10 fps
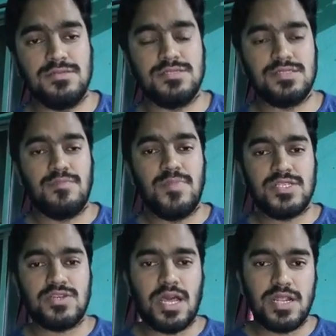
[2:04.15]
some
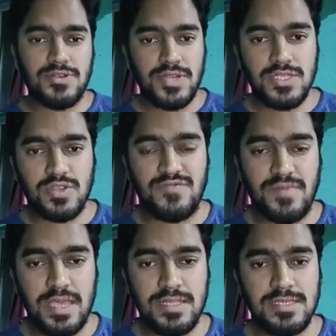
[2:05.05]
major arteries or
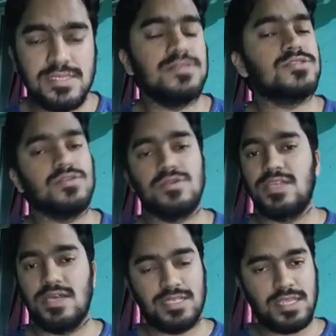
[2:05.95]
veins, so
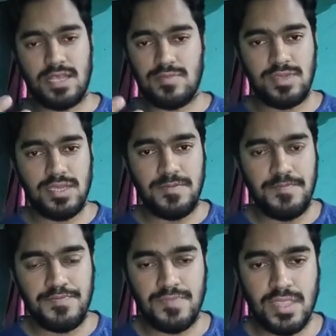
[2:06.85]
that can be
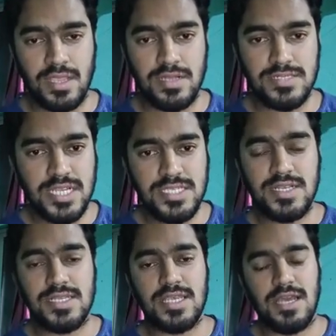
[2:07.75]

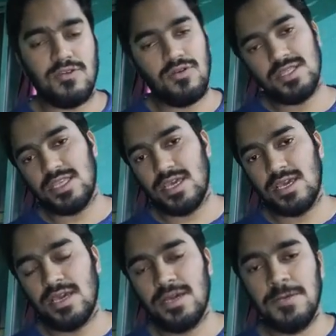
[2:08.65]
dangerous, or they